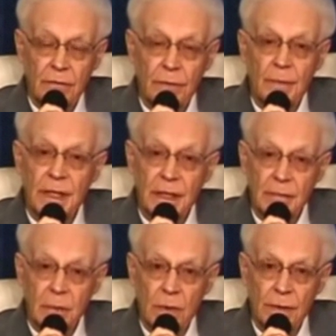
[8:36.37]
from the
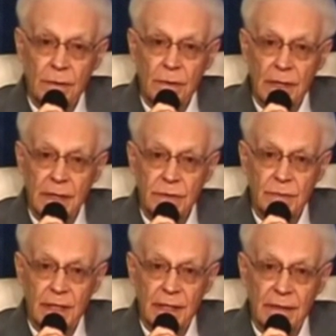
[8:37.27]
immortal Christ
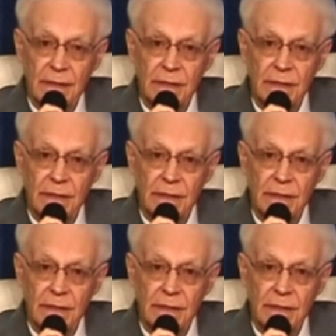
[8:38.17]
mind